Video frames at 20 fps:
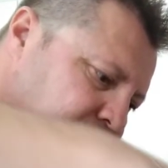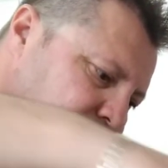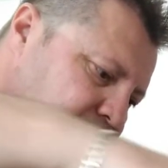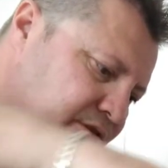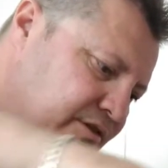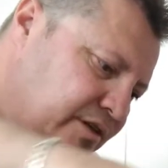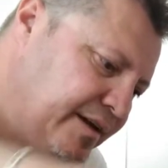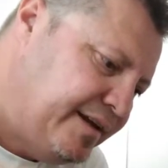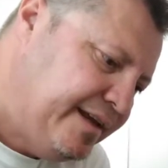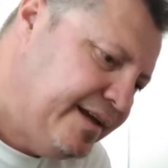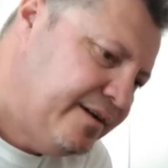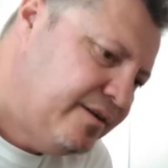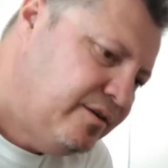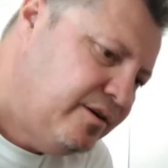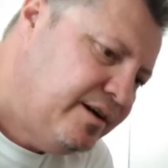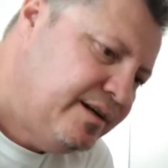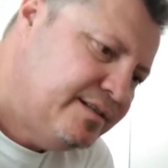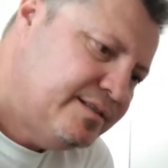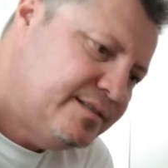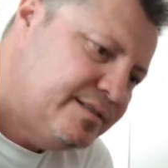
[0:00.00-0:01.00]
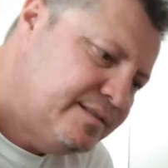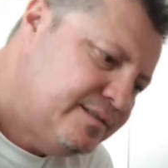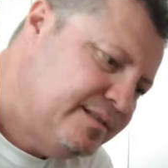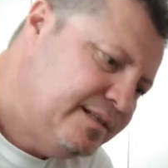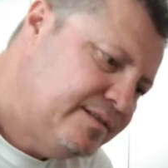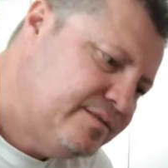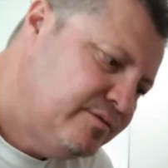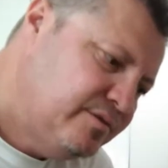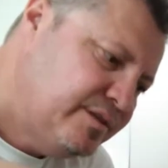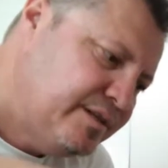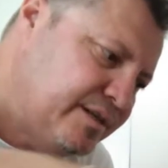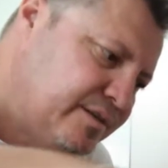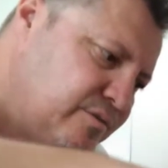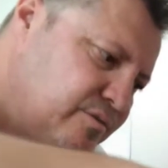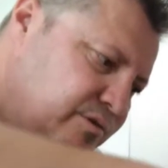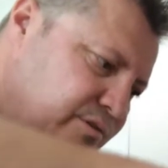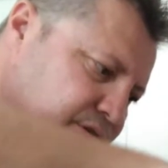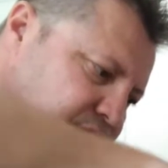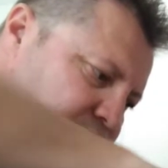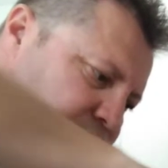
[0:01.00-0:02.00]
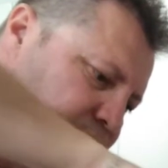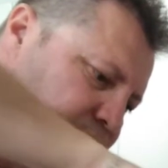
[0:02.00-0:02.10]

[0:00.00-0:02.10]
So now, guys, that's looking good.